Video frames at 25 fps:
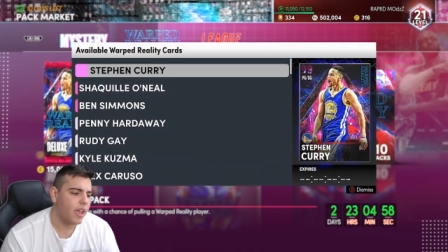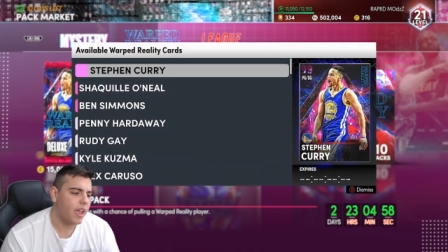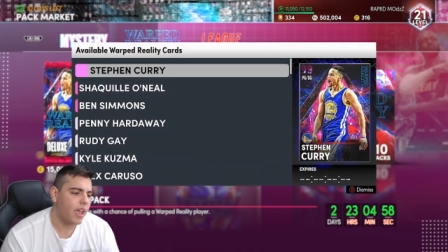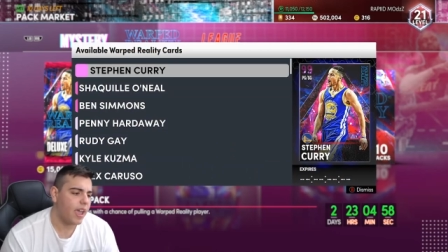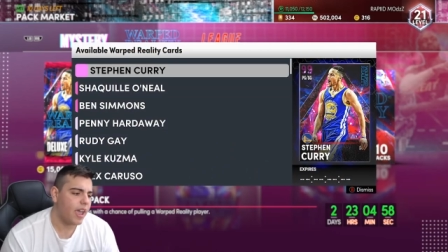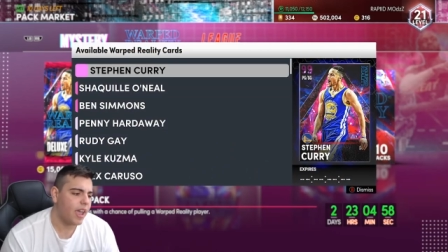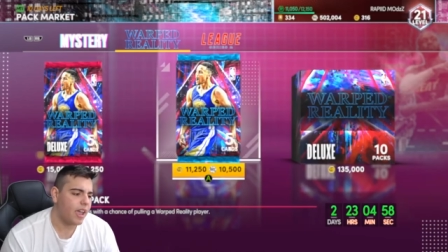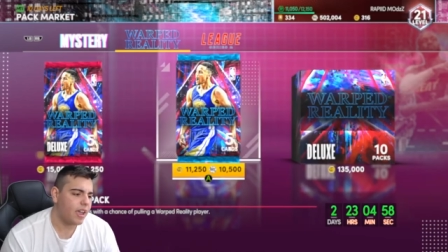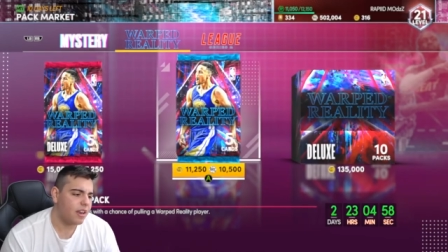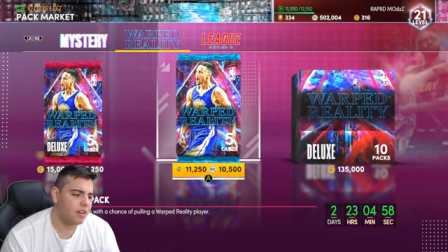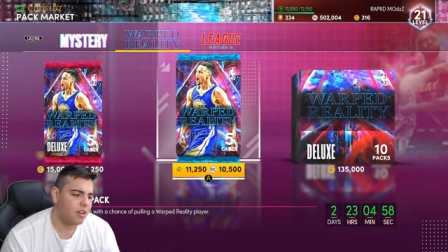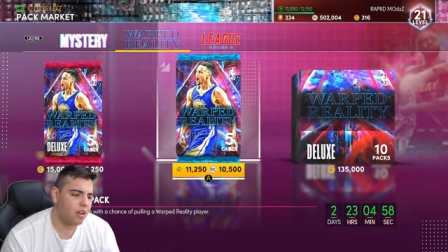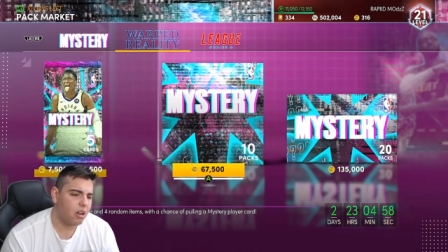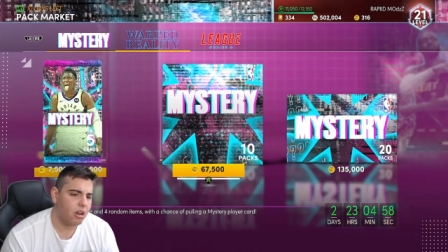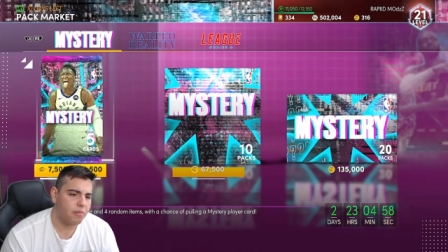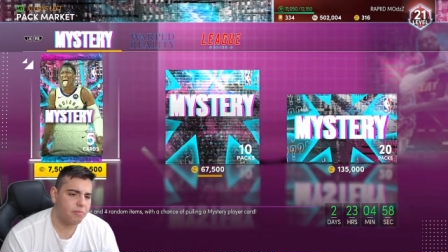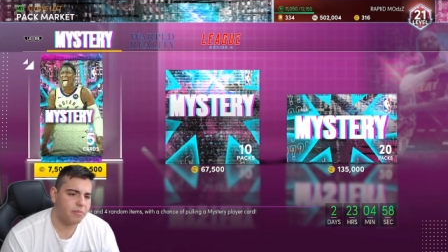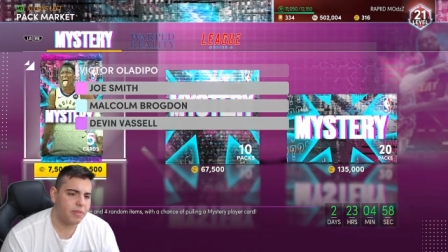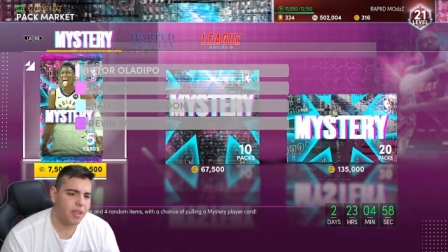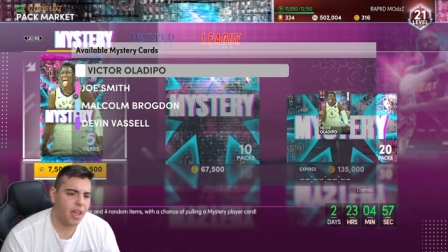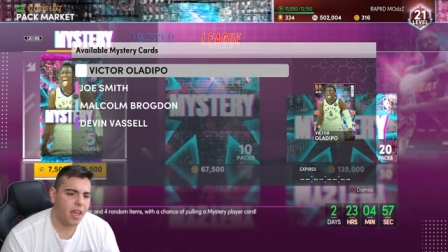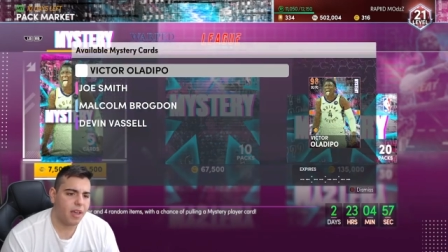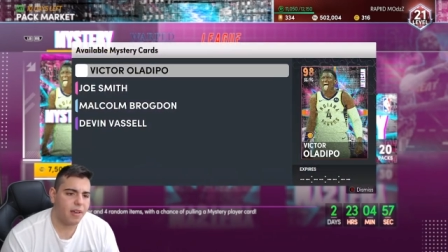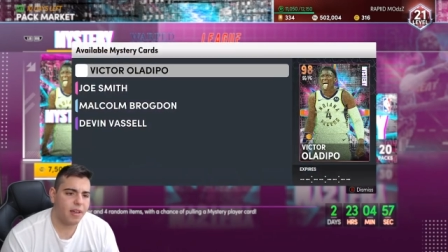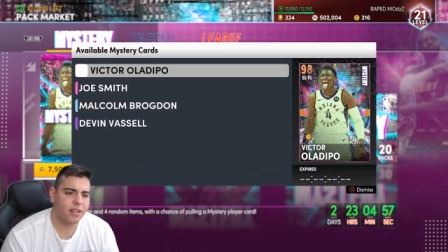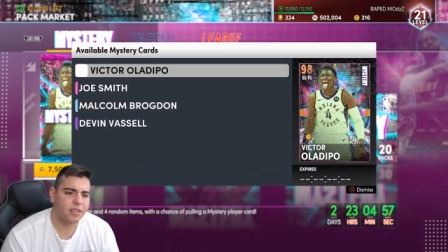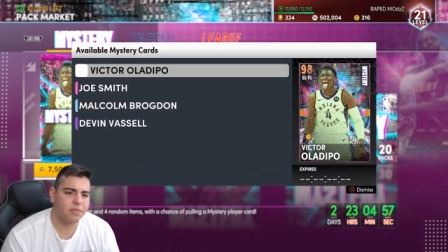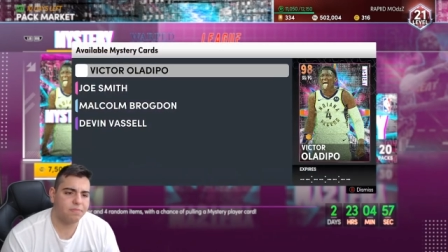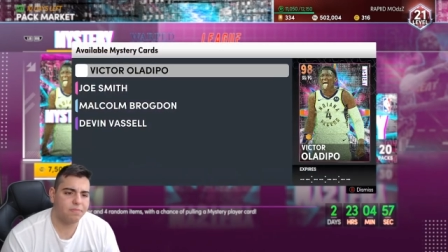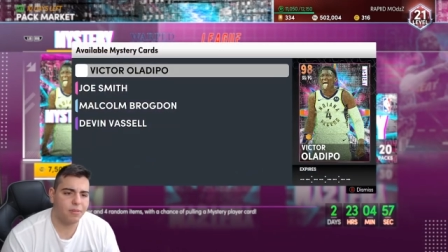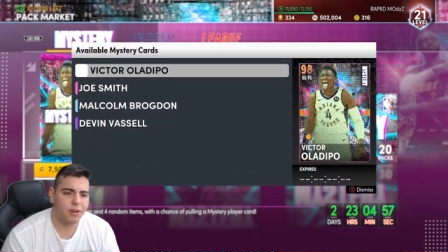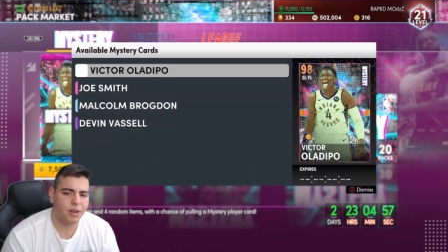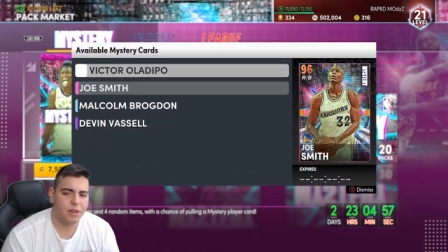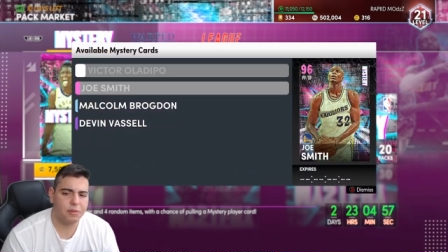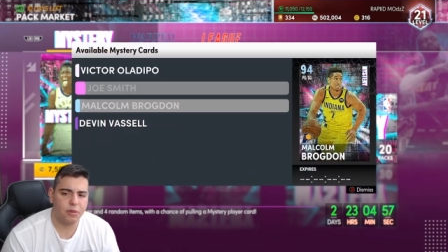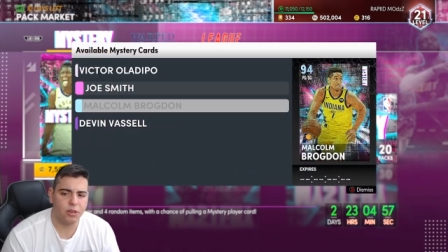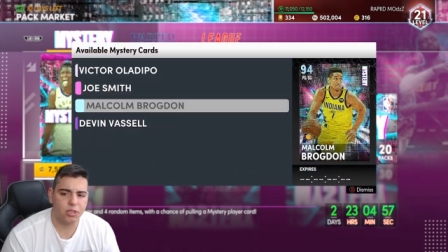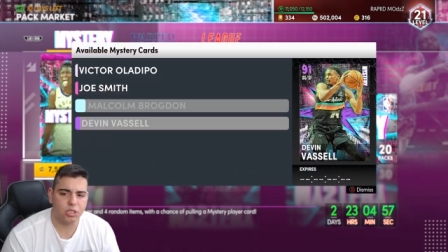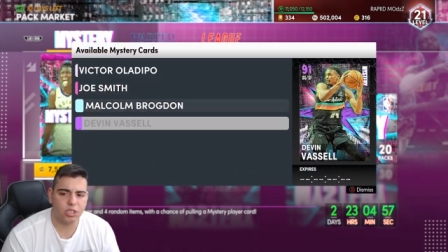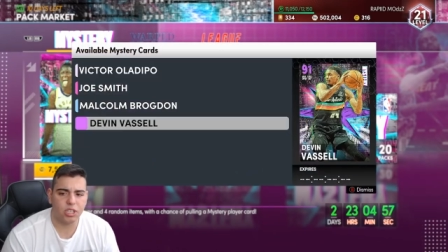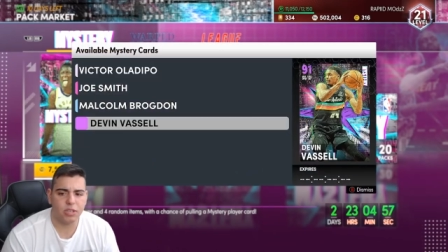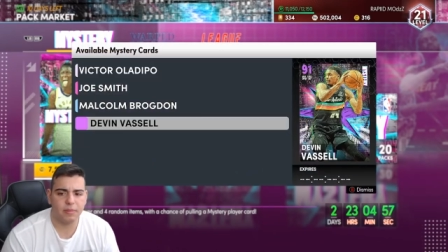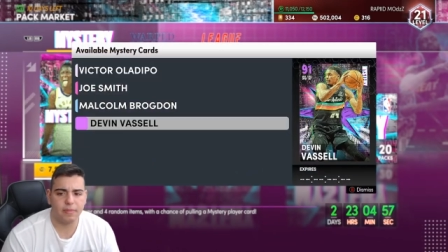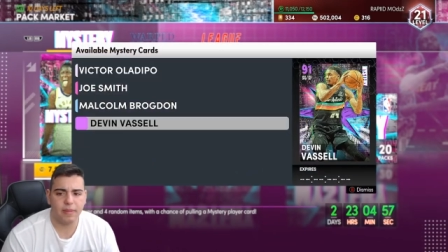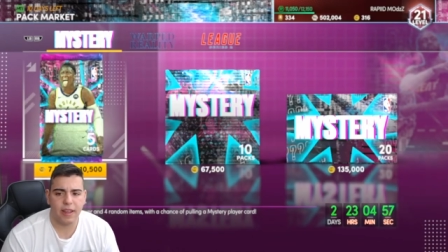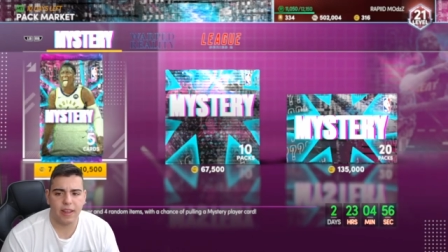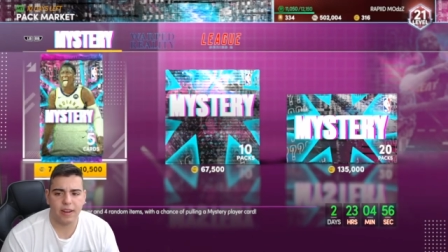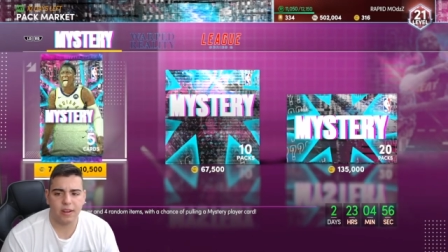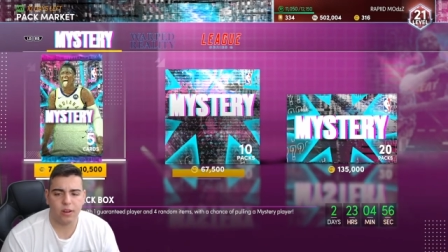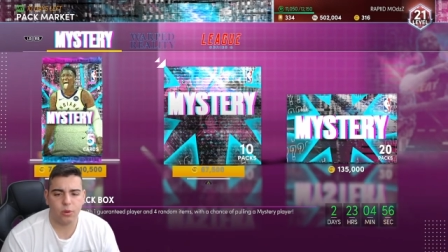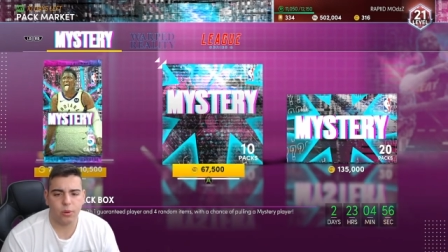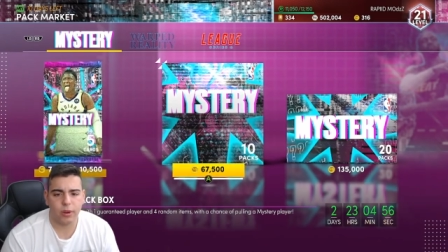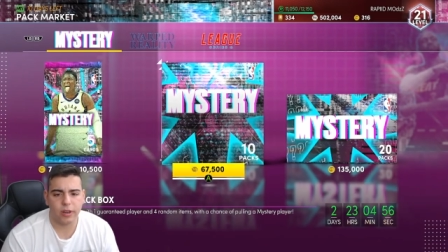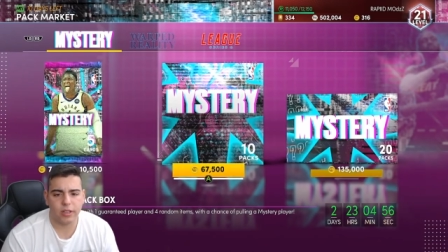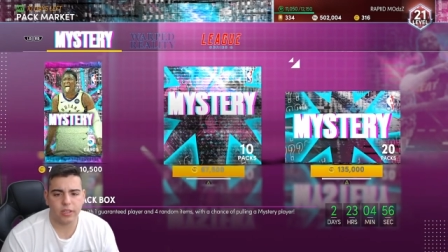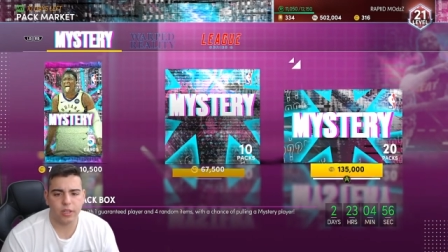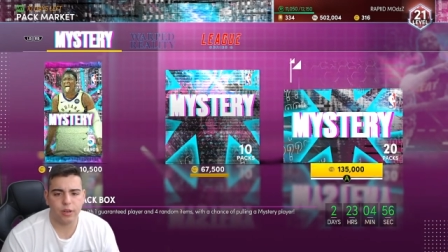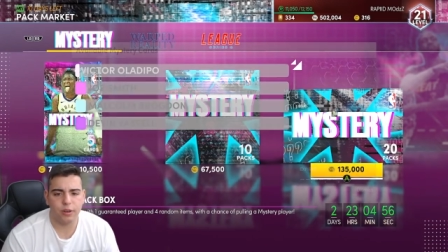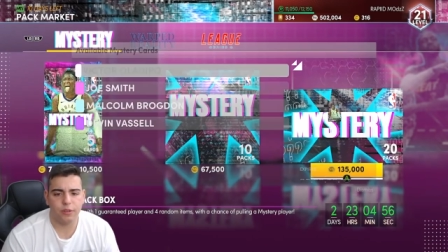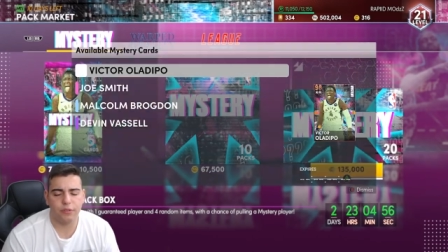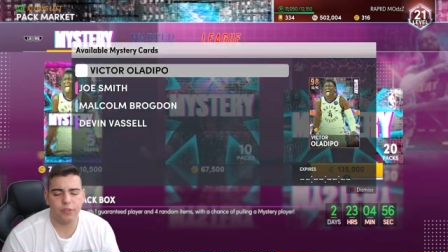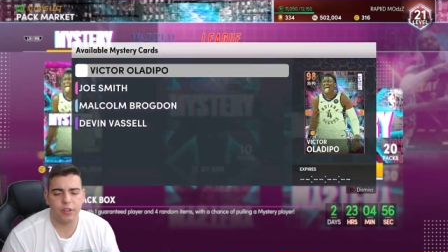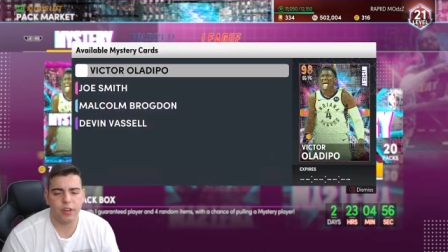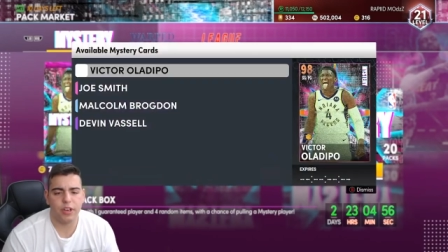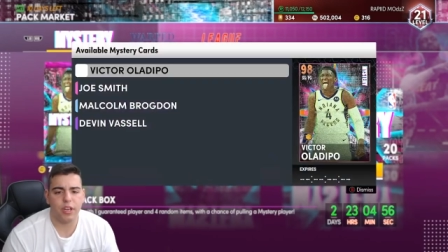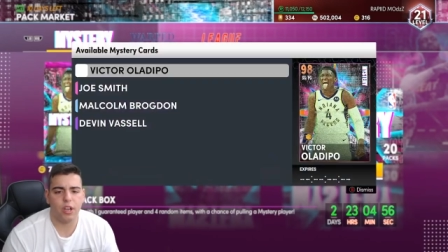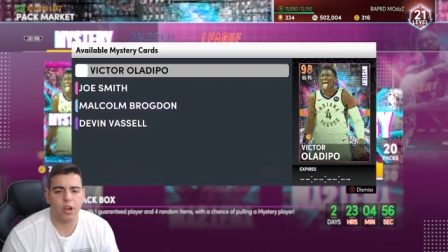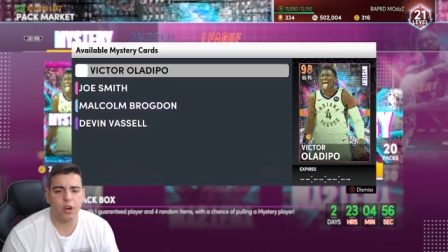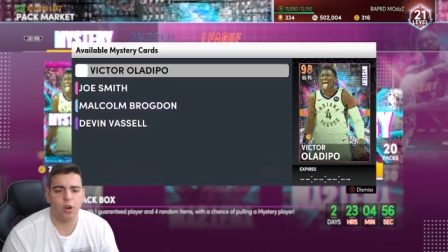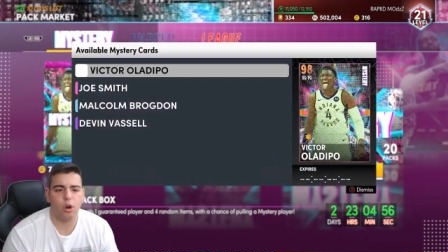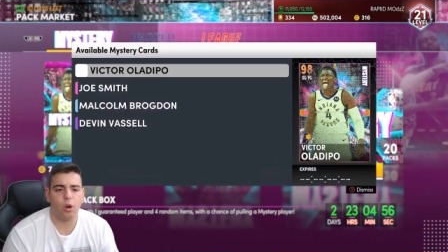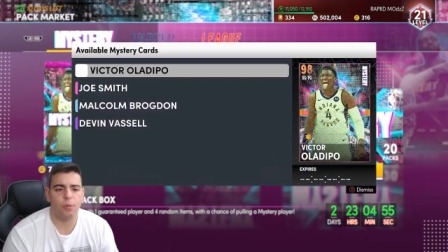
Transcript: And um, yeah, that's pretty much it, man. Quick little video.